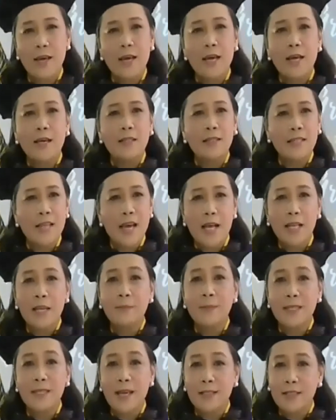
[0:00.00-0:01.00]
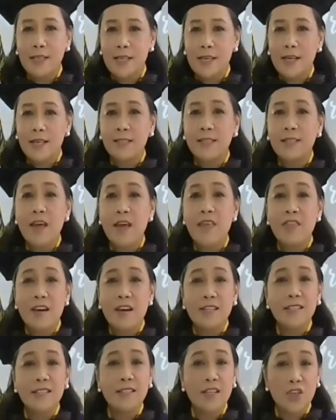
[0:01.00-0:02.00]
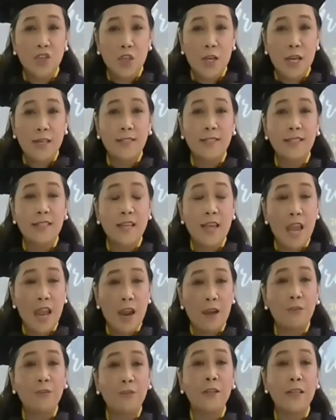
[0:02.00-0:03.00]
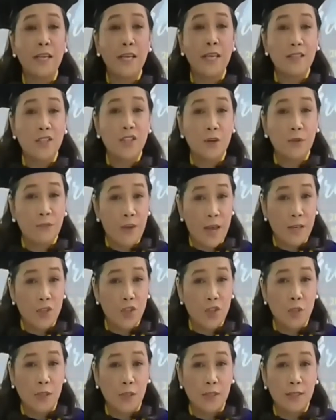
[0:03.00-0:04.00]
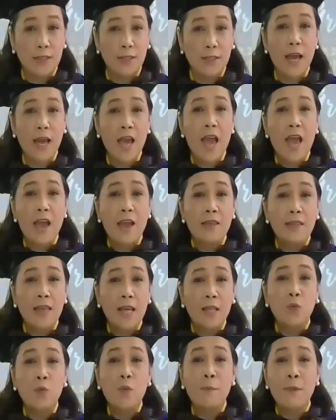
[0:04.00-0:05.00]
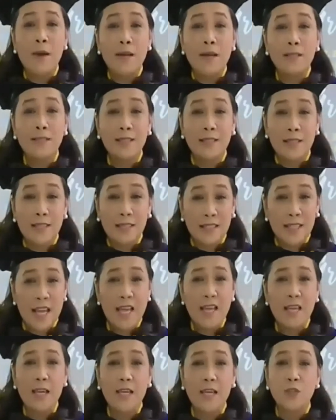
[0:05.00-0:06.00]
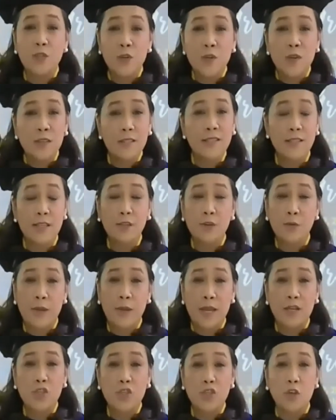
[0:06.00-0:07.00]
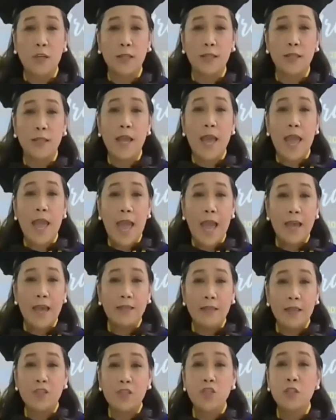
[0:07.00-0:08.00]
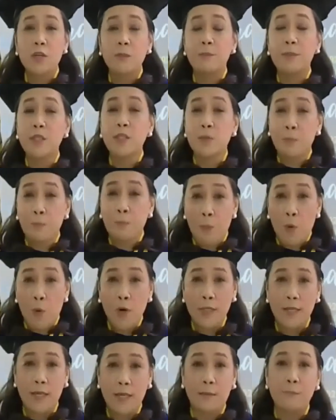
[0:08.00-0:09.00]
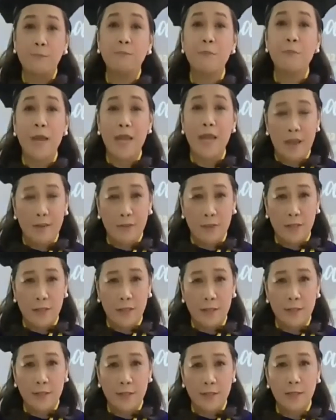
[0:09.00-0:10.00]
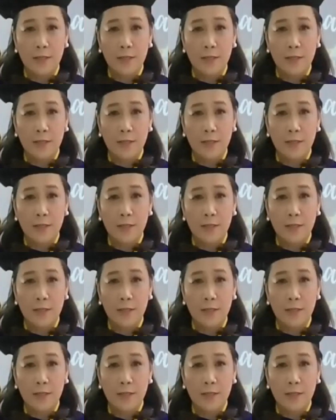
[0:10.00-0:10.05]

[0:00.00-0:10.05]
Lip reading: Taleb's ideas thus suggest careful interventions that we must take into consideration, and it should be supported by evidence.